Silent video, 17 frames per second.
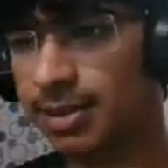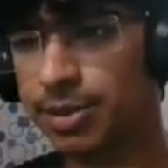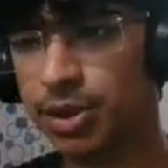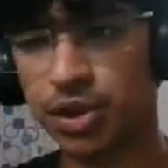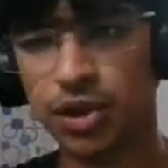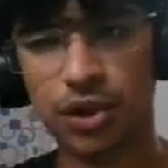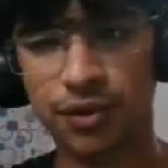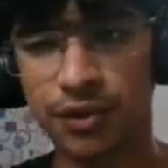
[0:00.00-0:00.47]

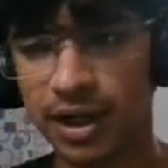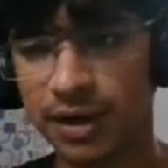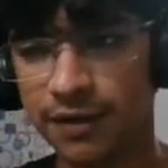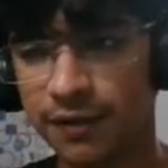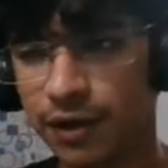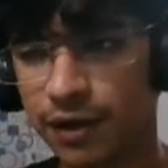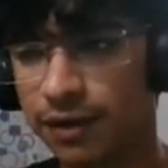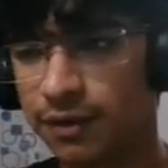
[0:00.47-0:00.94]
I'm just going to
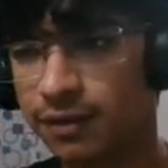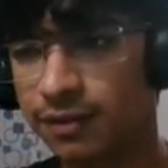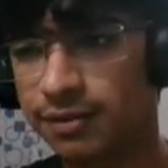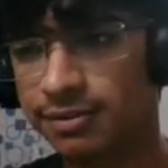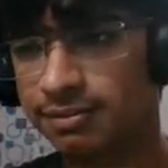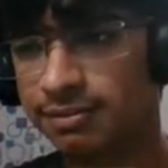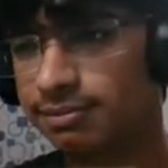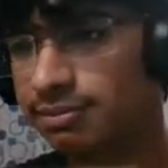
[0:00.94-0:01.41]
wait for
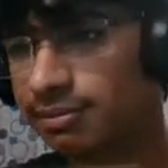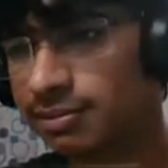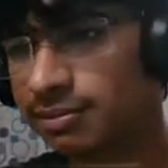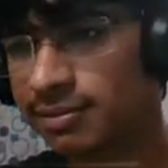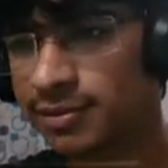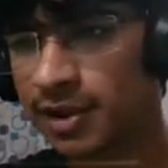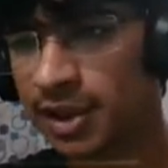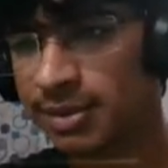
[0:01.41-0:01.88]

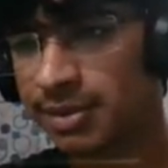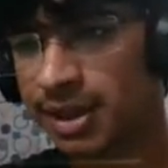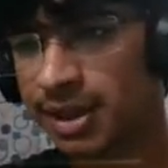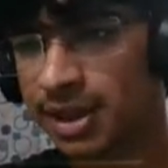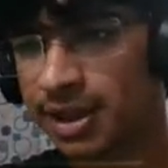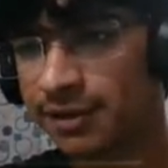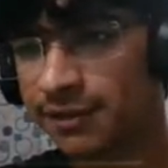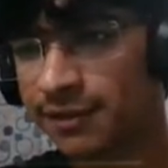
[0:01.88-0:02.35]
1
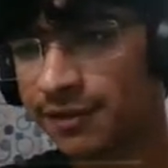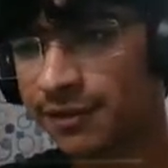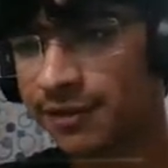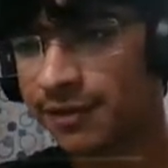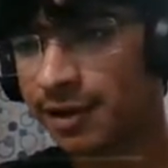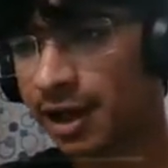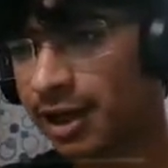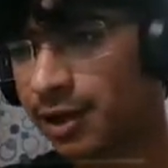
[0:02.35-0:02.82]
minute, if
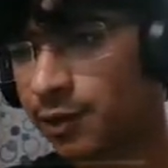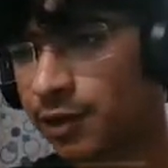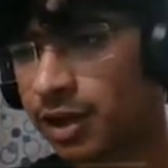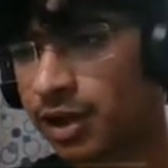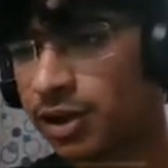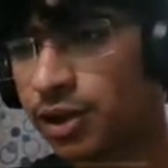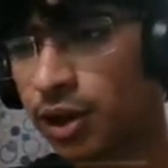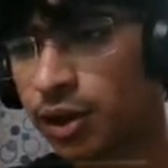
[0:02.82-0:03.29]

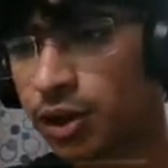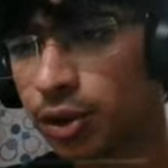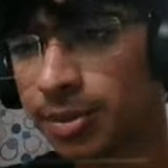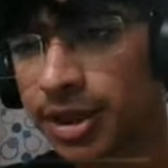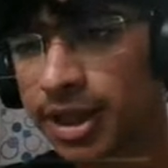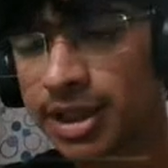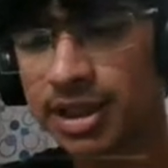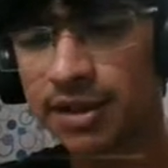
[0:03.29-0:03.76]
anyone, or 2
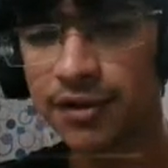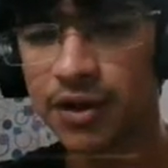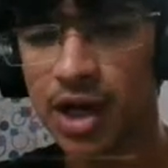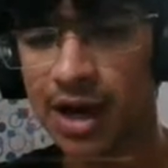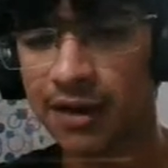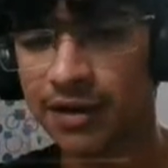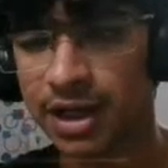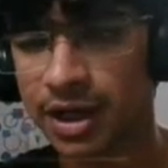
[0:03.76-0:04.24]
minutes, if you
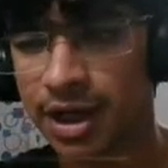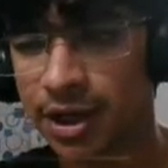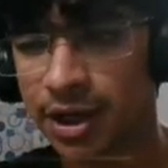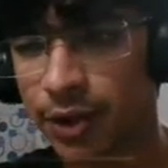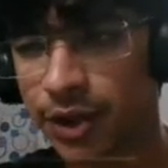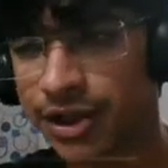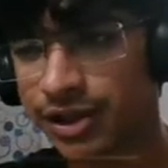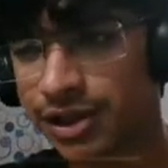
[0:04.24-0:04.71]
have any
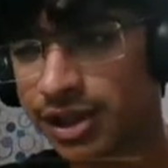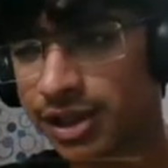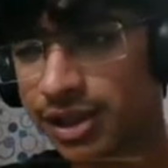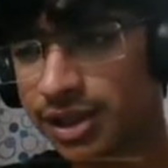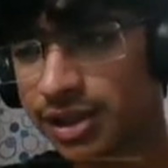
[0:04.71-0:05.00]
questions.